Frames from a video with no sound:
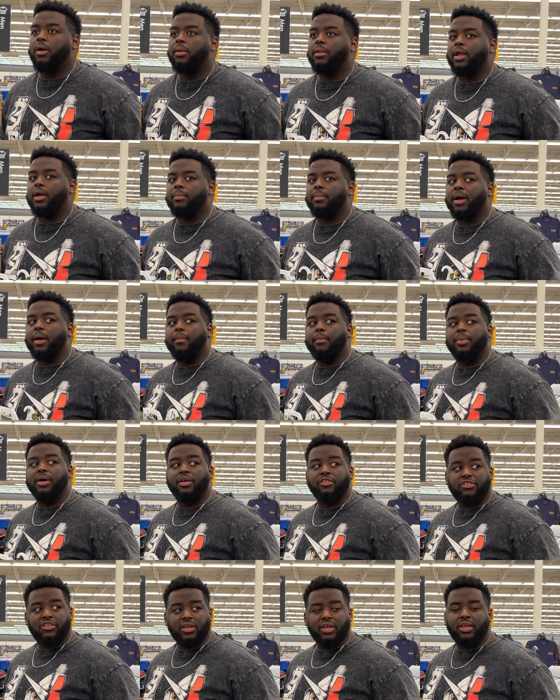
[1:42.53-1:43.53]
like my
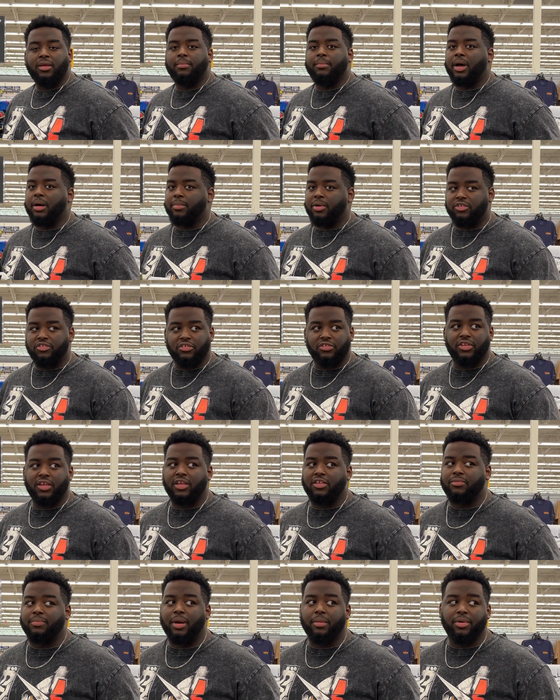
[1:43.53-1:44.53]
budget, my budget
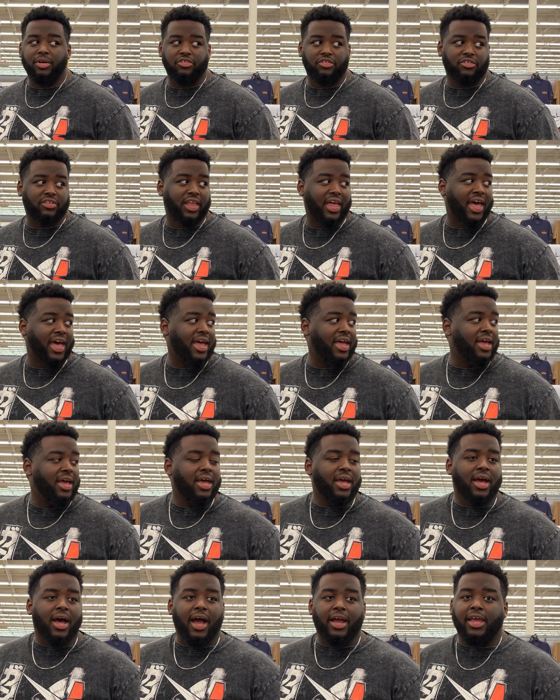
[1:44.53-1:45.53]
this, my budget that,
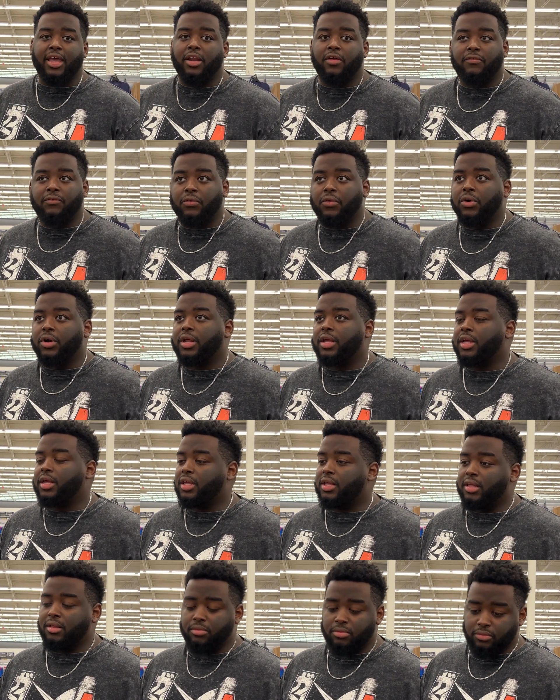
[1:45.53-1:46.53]
I can't afford
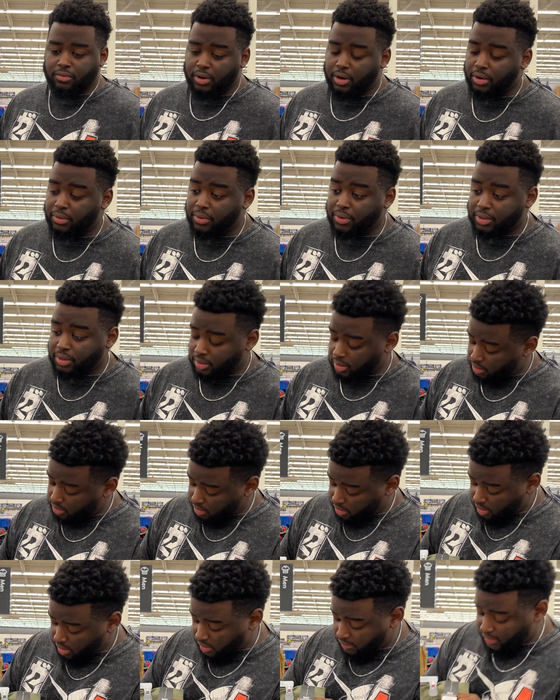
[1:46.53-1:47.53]
it, bro.
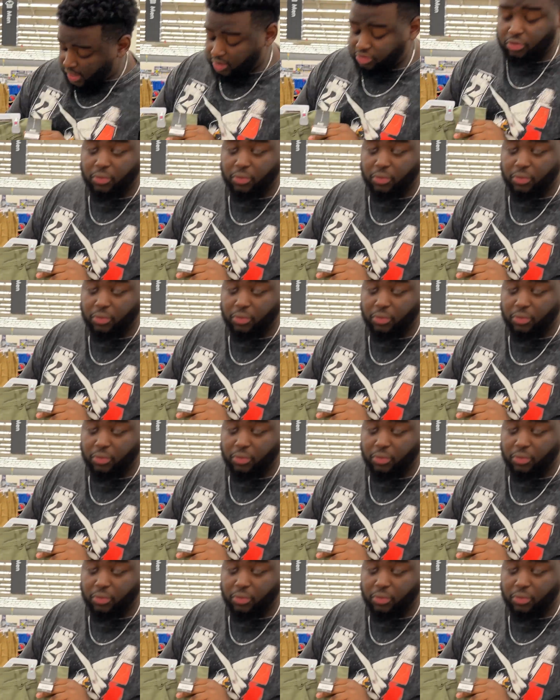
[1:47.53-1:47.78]
You've got